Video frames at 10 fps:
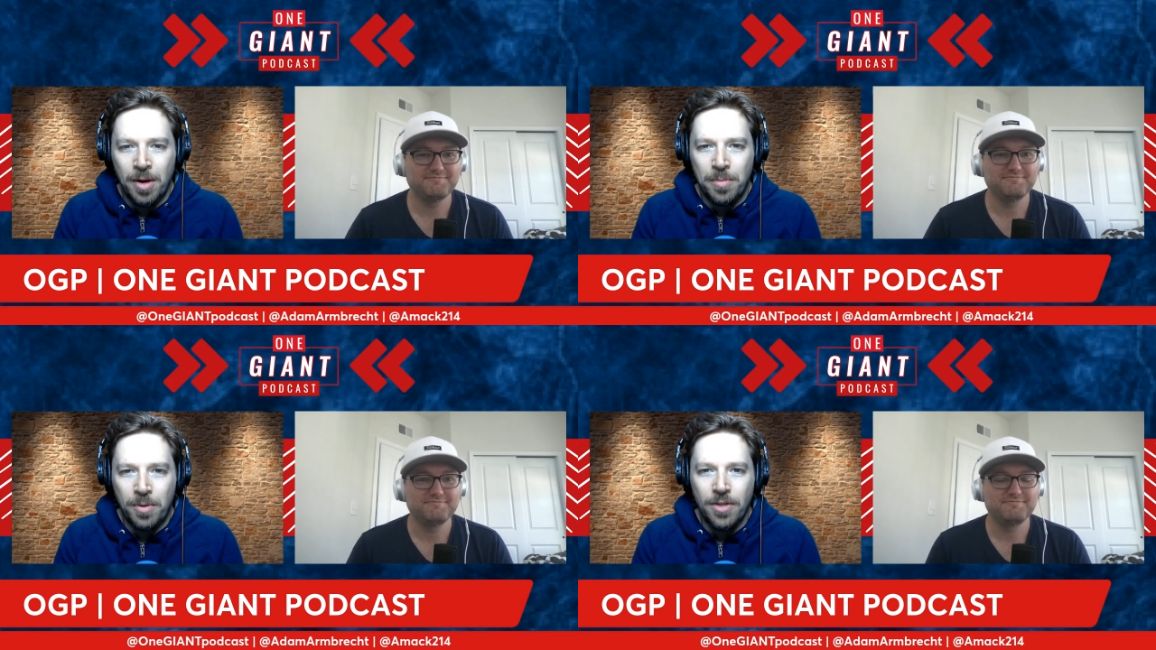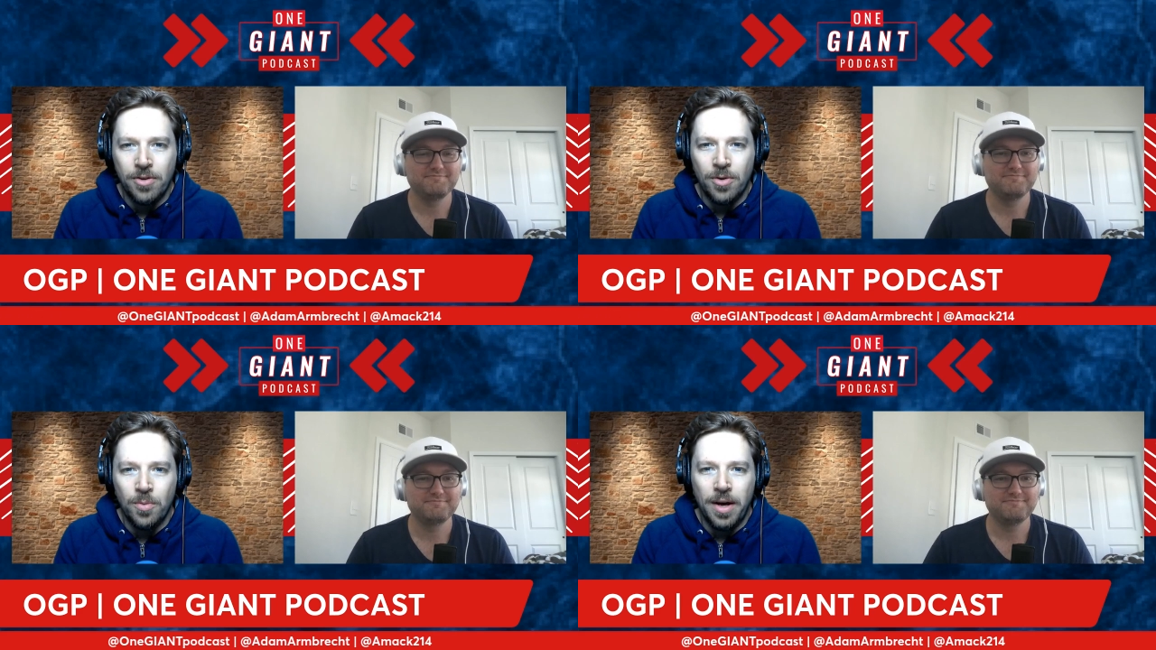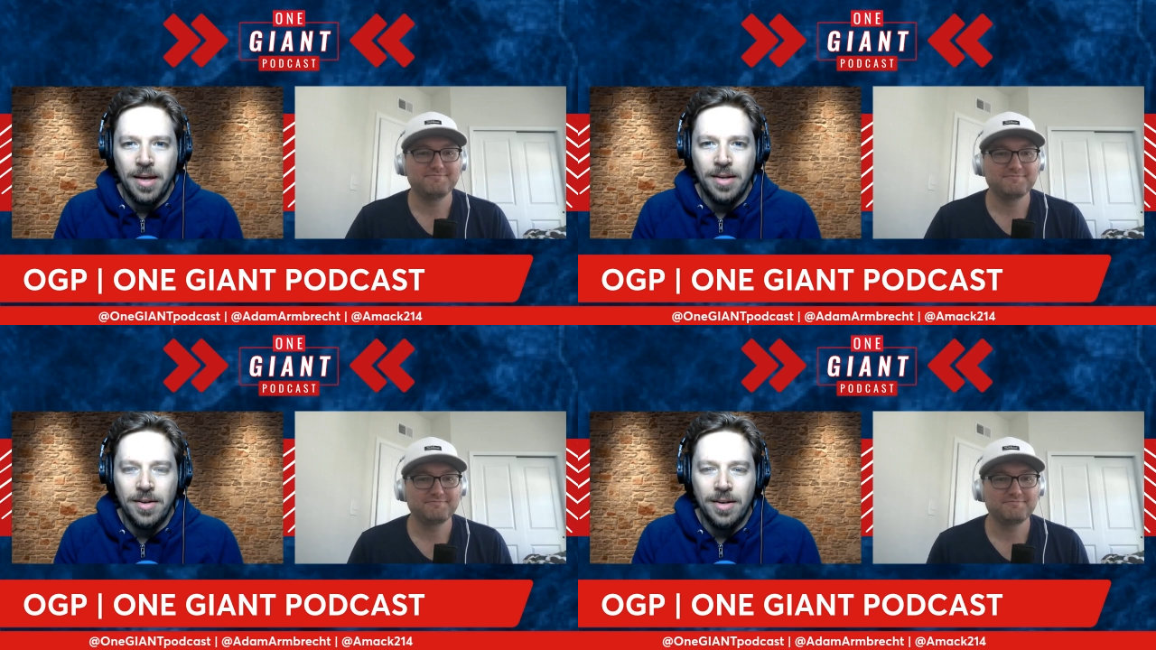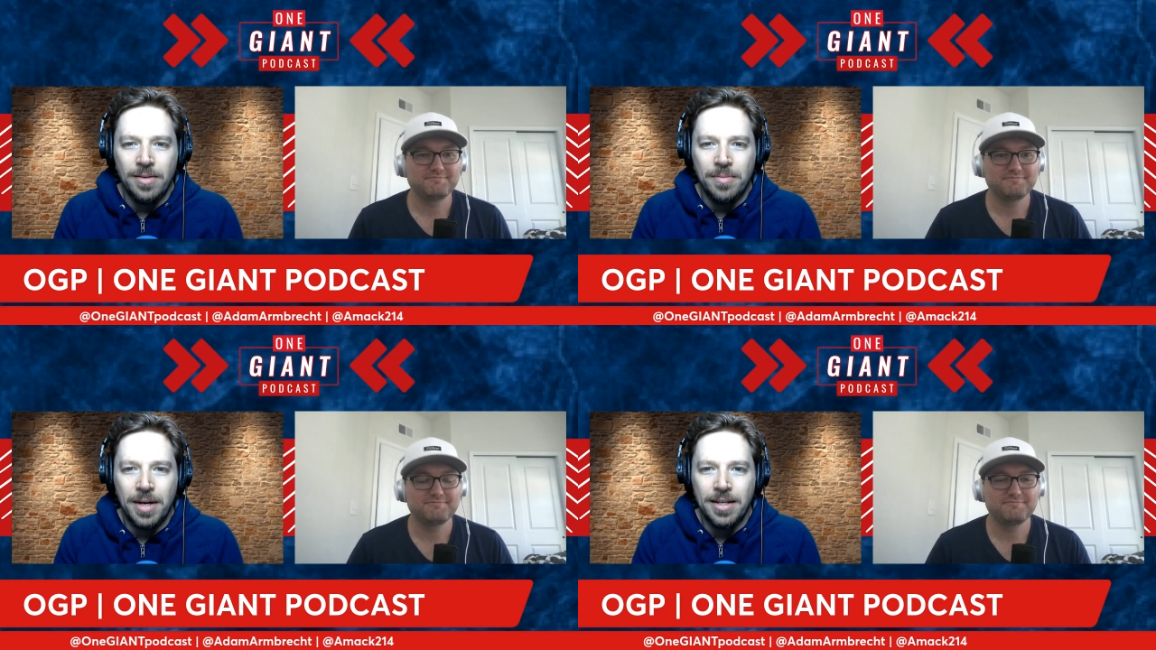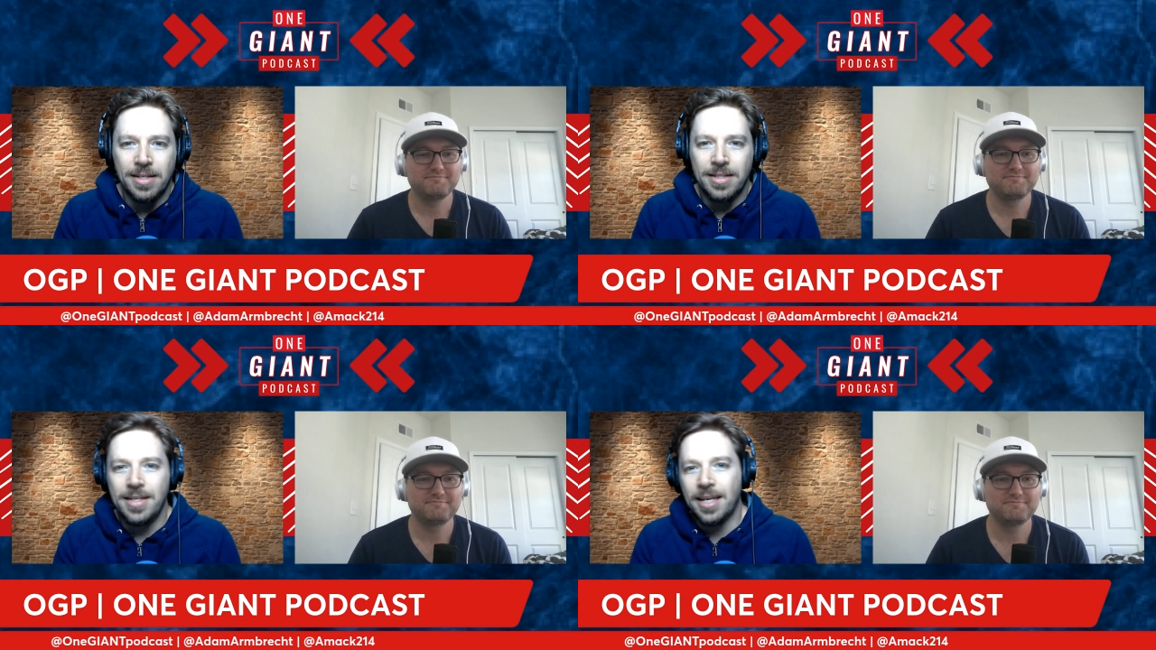Speaker 1: brother when uh, my
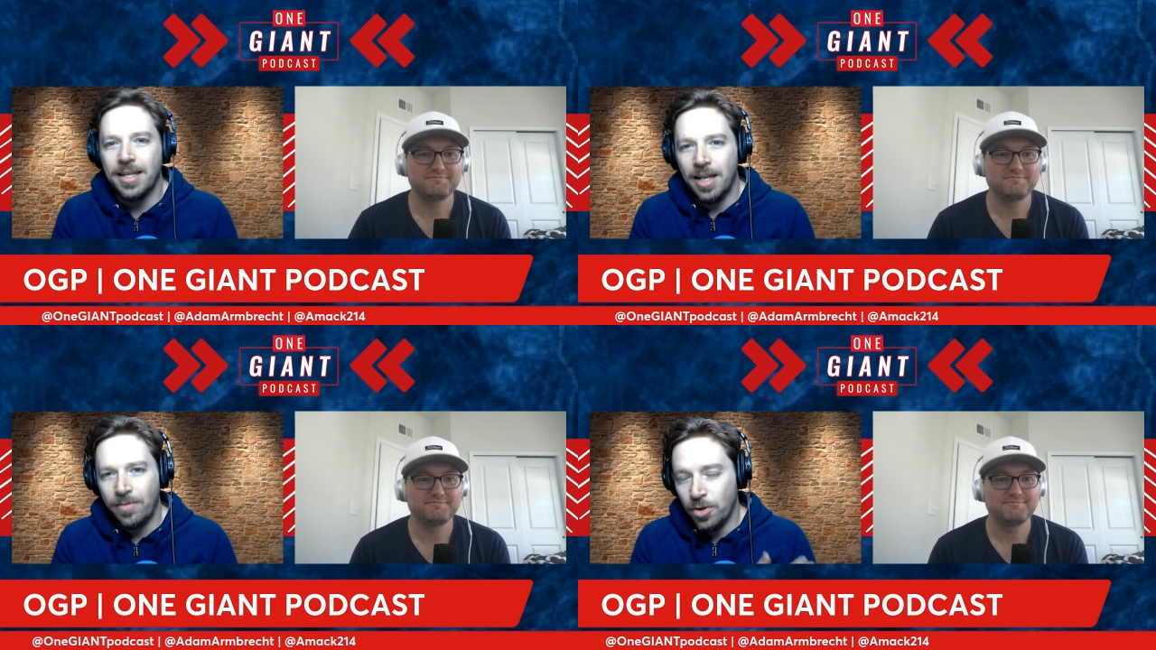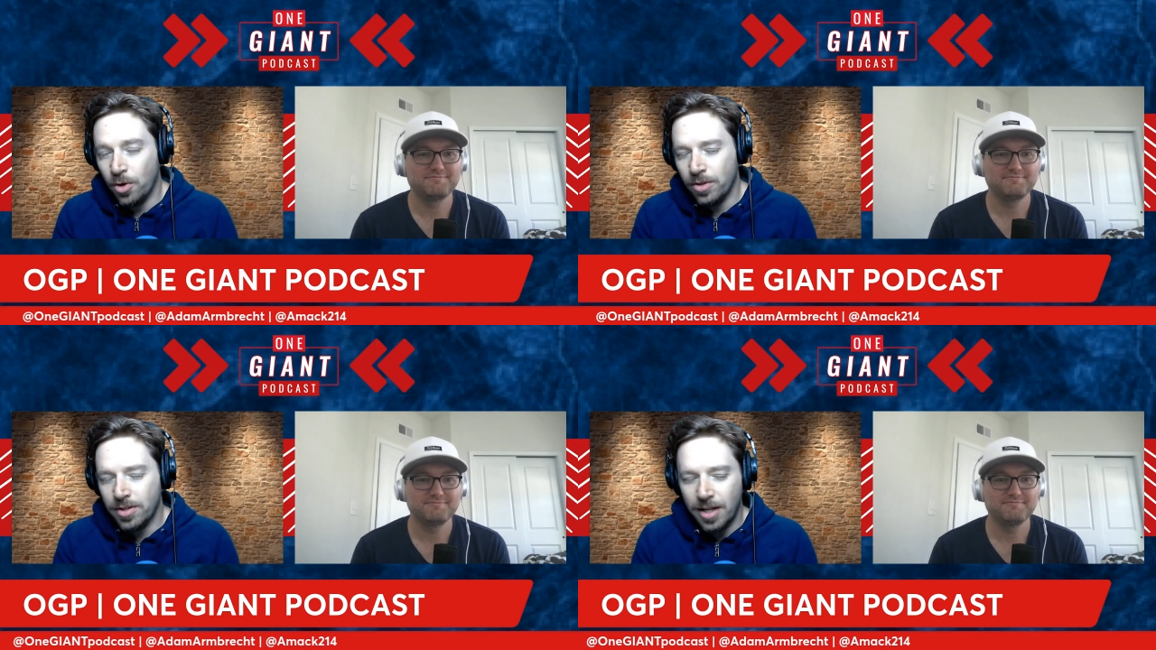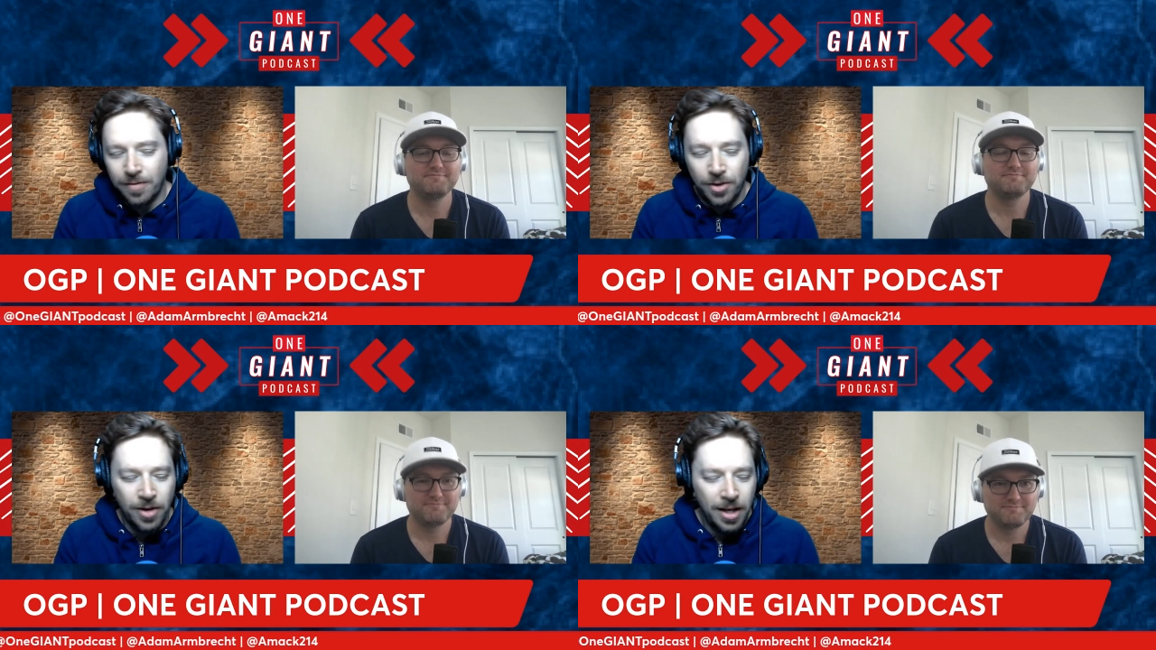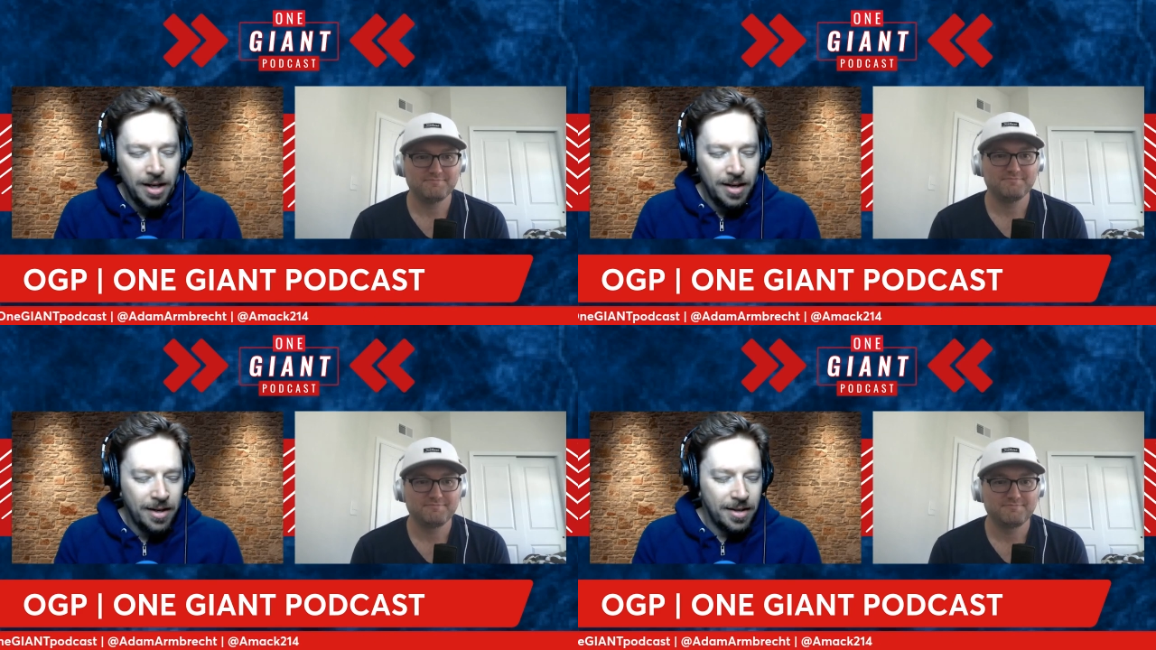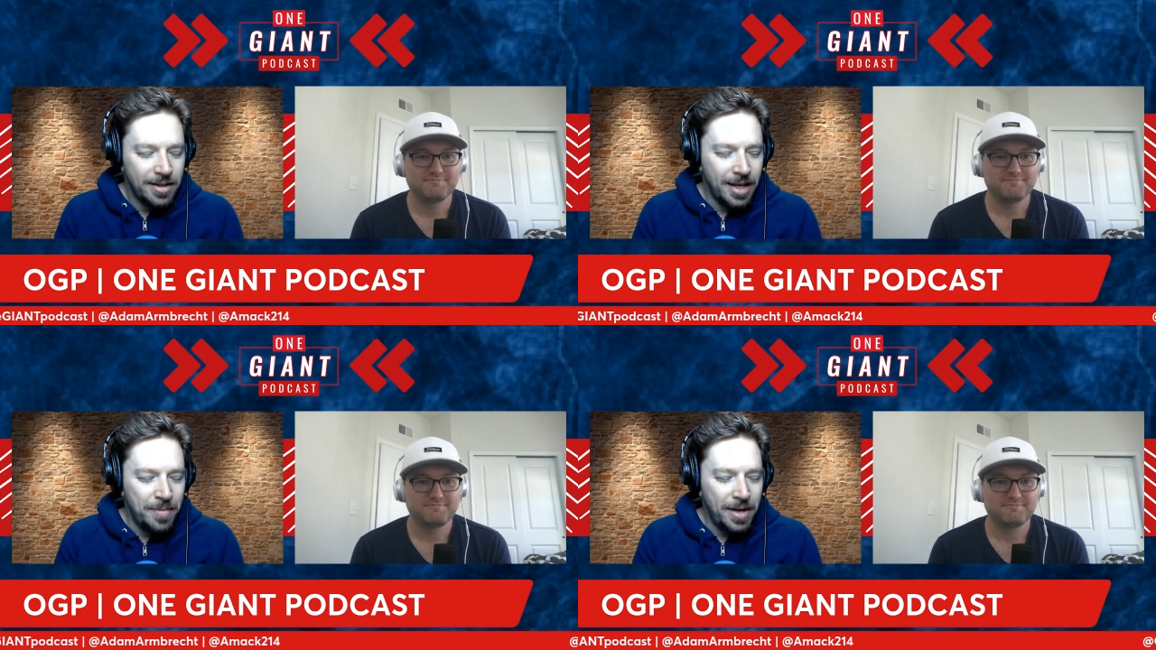second nephew, the oldest nephew,
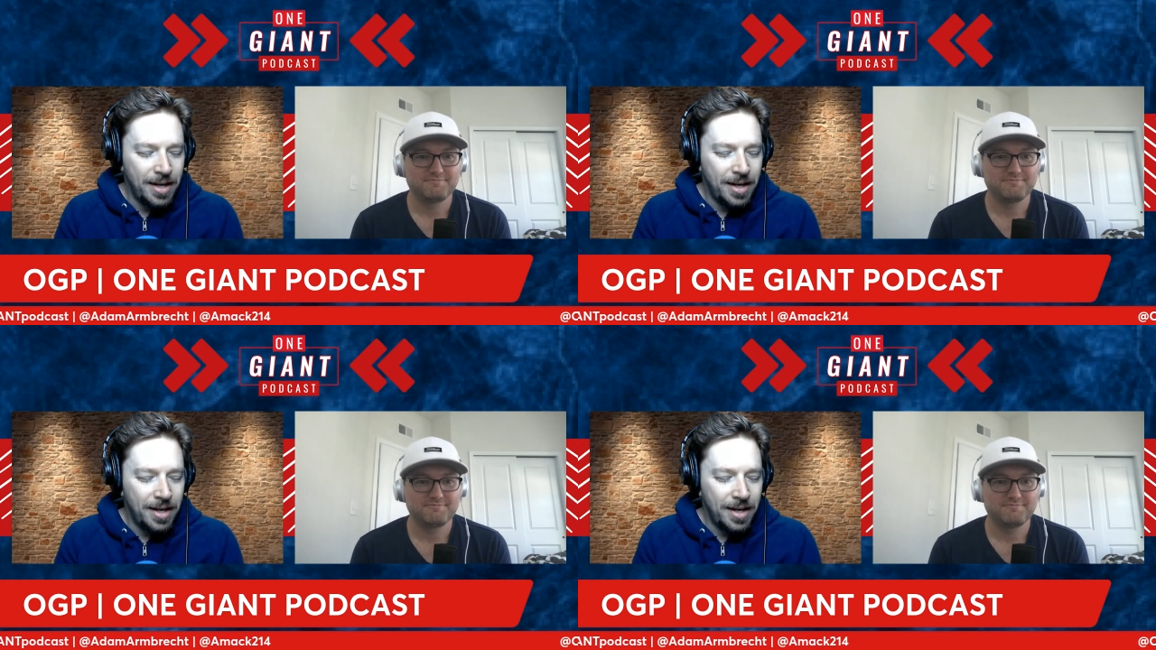came in.